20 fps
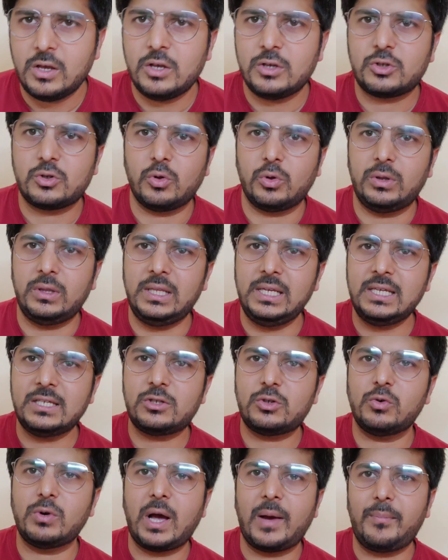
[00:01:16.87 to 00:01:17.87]
So
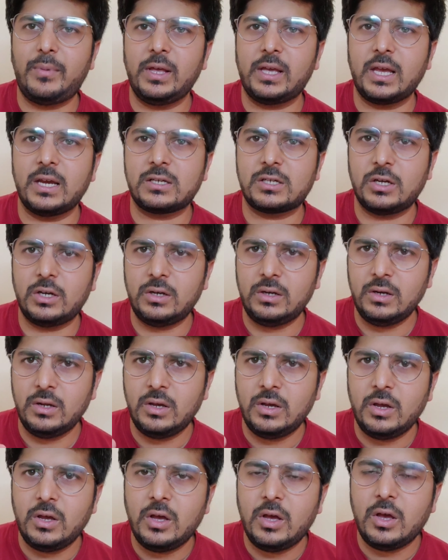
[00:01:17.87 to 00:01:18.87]
these two applications
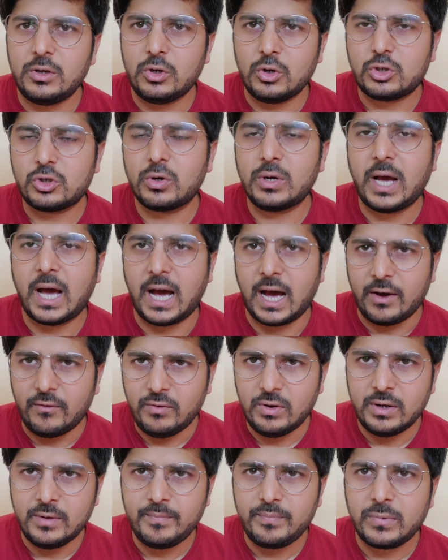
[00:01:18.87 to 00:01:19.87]
you should
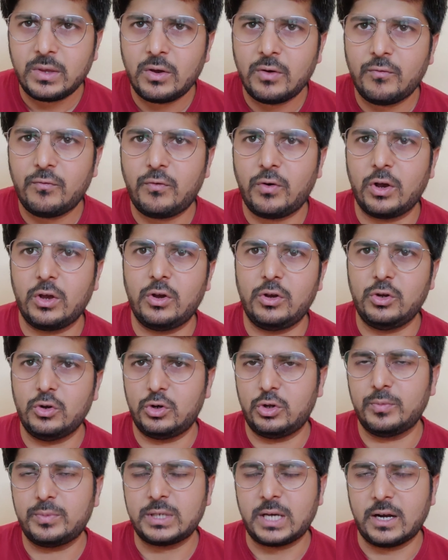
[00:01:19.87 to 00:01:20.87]
have for your
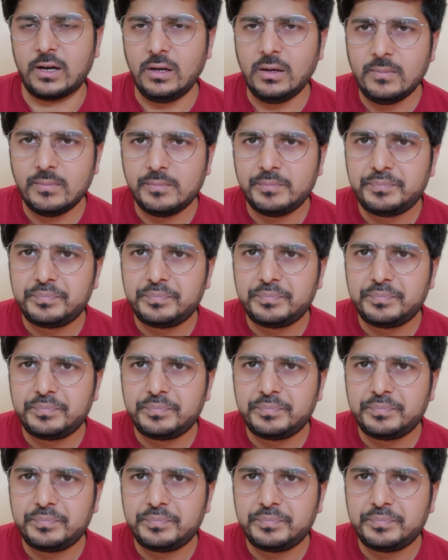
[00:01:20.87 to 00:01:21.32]
YouTube channel.